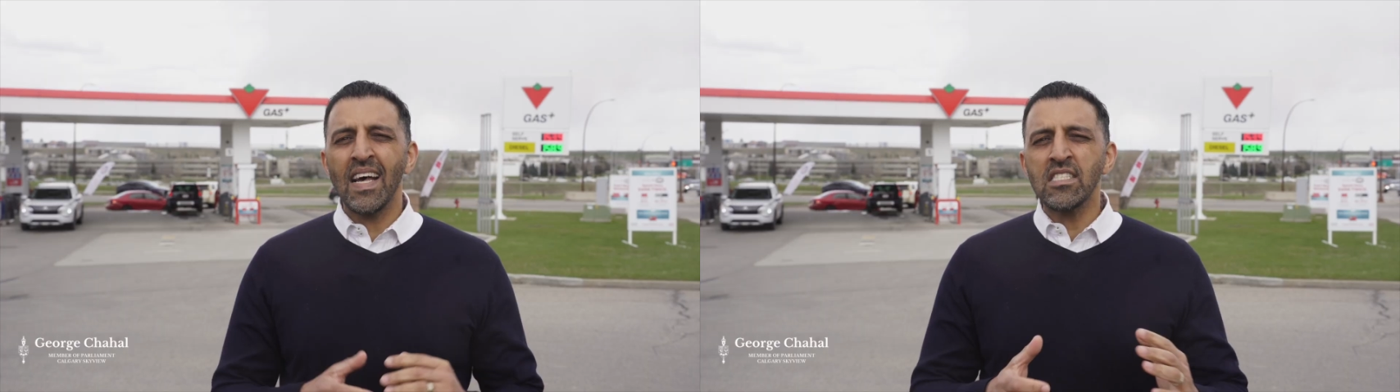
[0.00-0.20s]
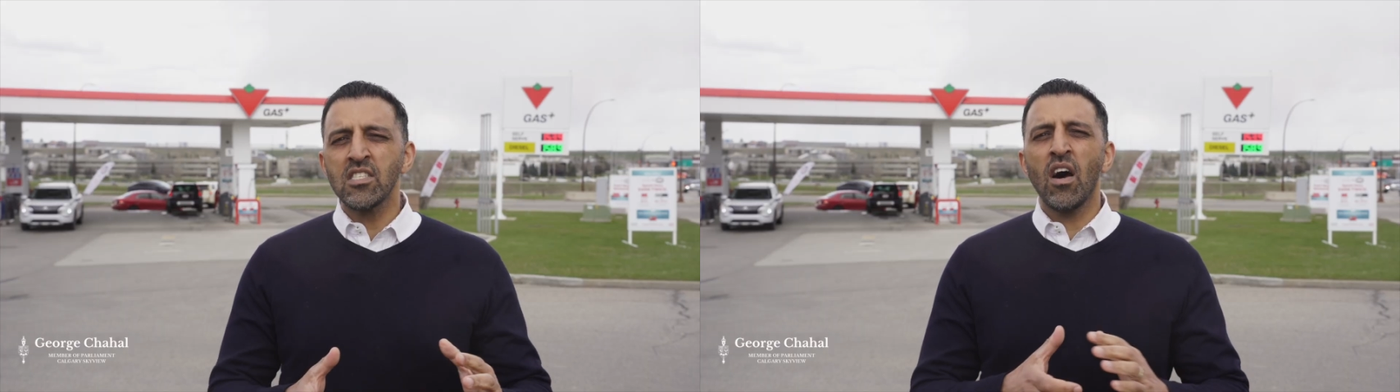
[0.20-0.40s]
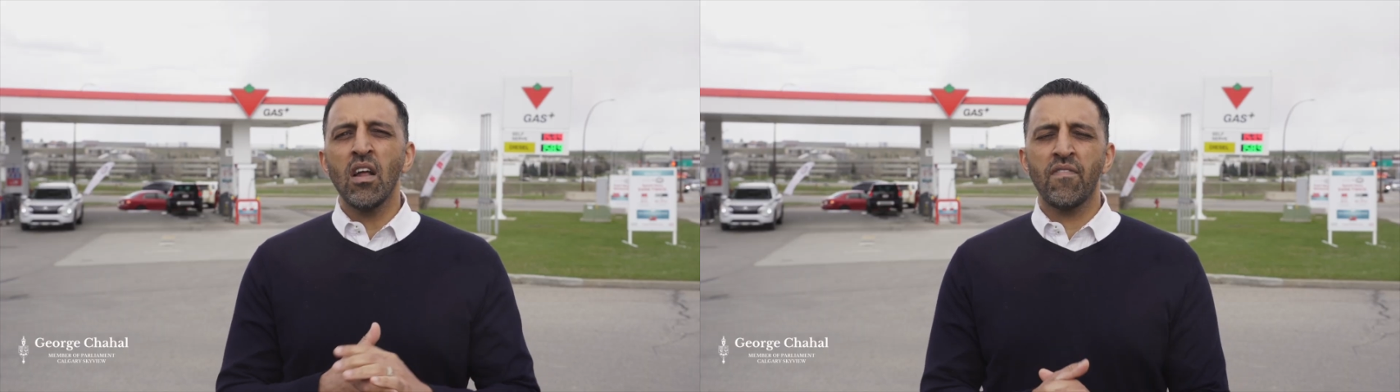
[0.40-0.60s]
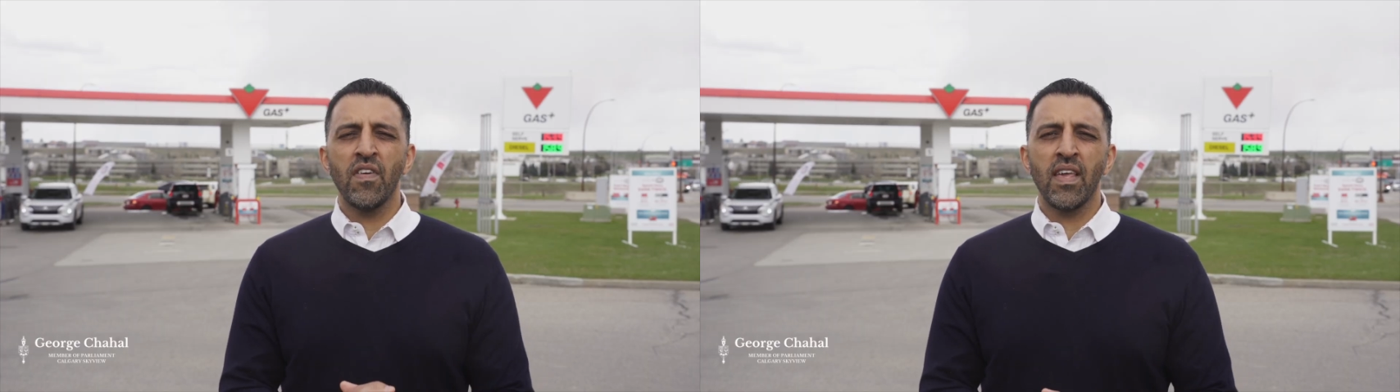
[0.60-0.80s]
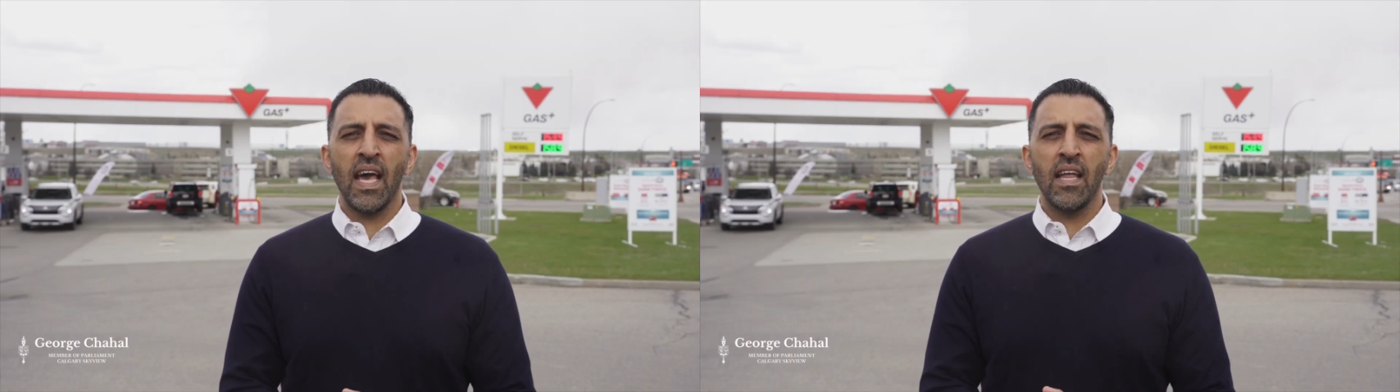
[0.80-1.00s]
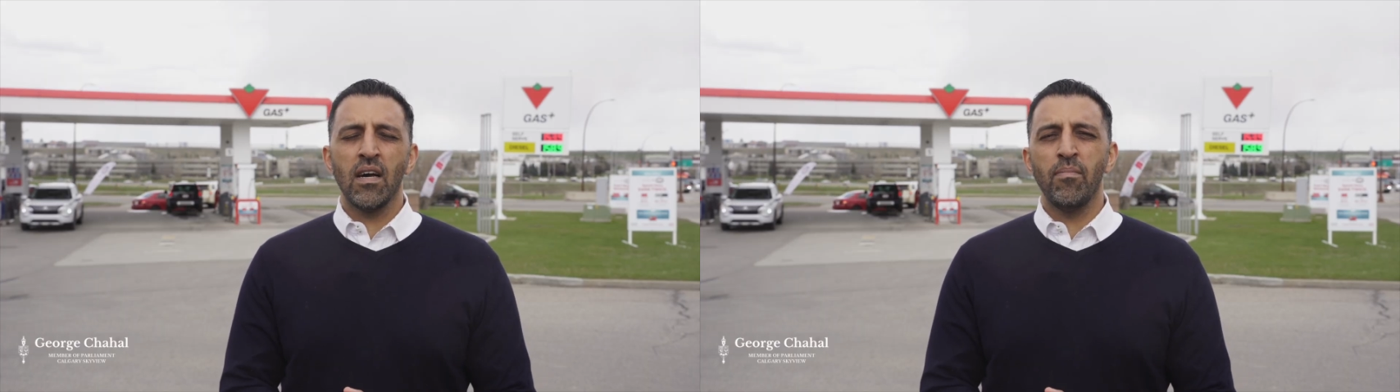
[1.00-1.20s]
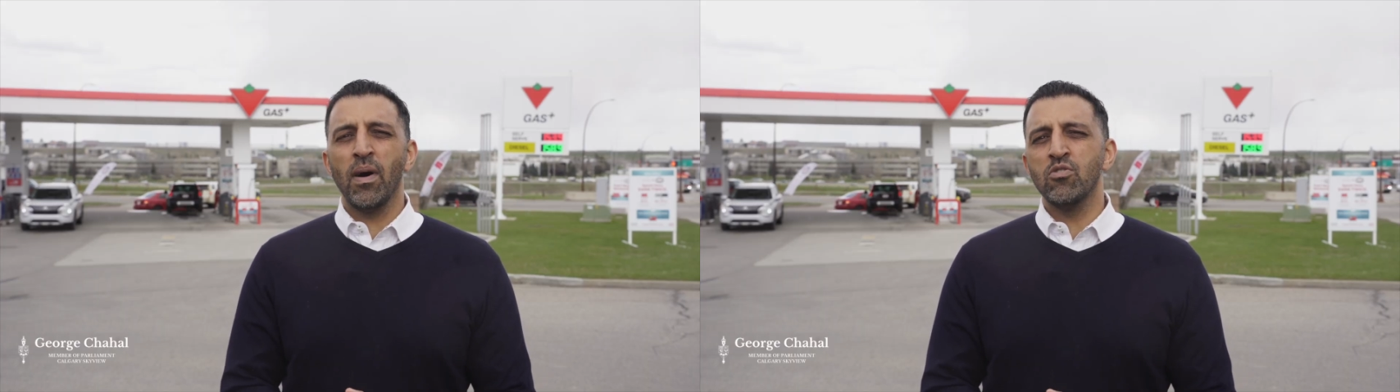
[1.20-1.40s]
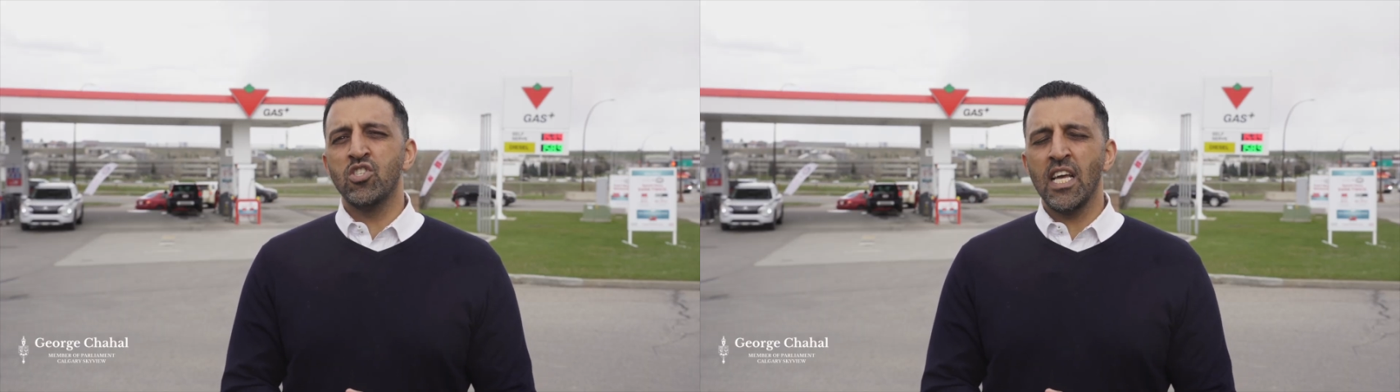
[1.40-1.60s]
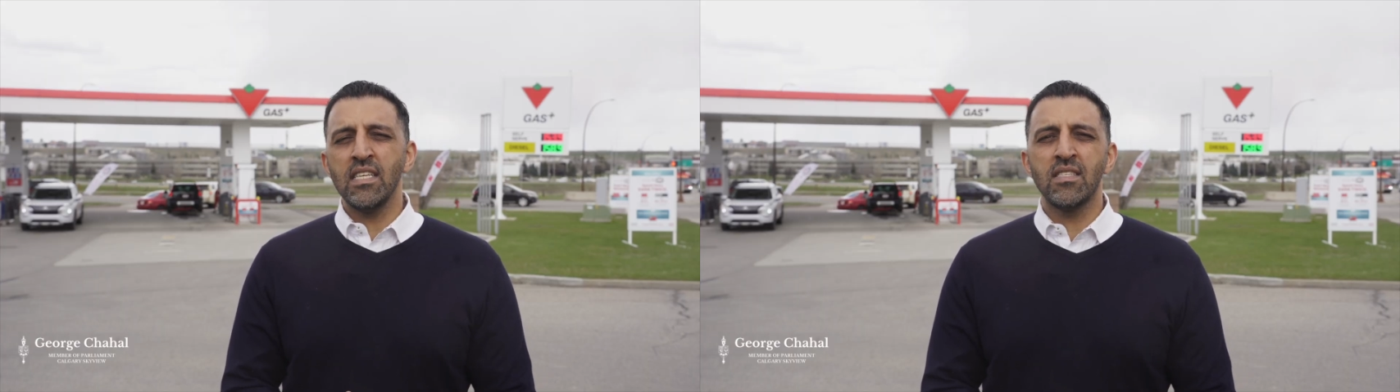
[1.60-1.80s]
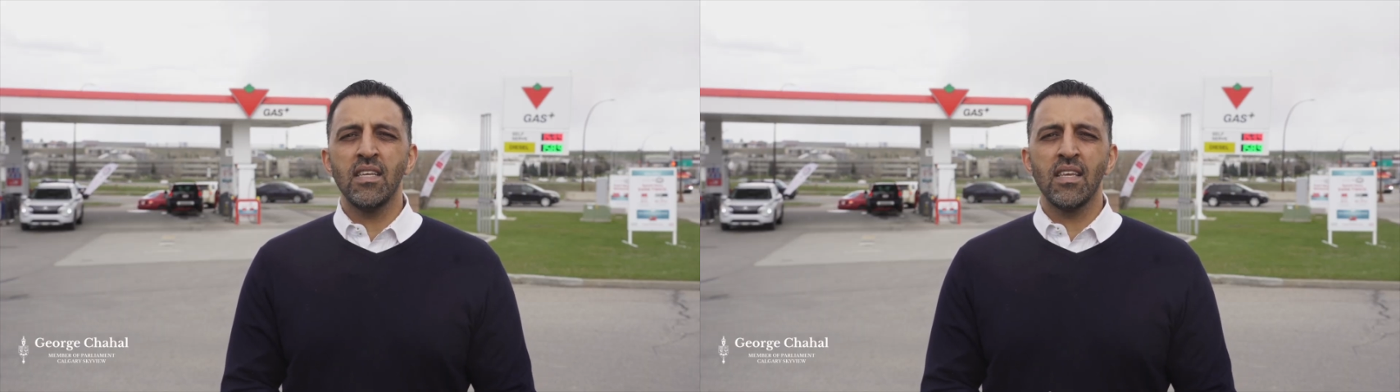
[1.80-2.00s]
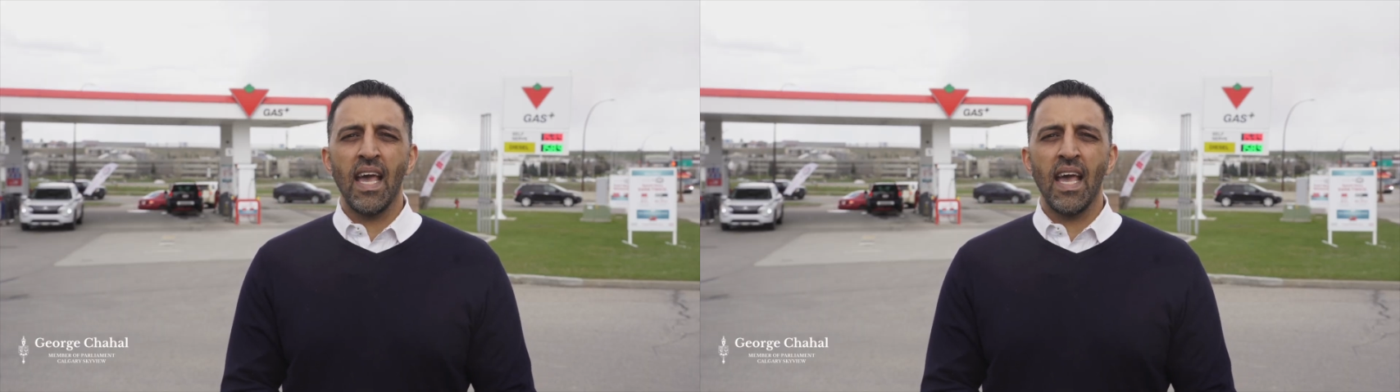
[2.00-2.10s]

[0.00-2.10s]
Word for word: let's not forget about Jason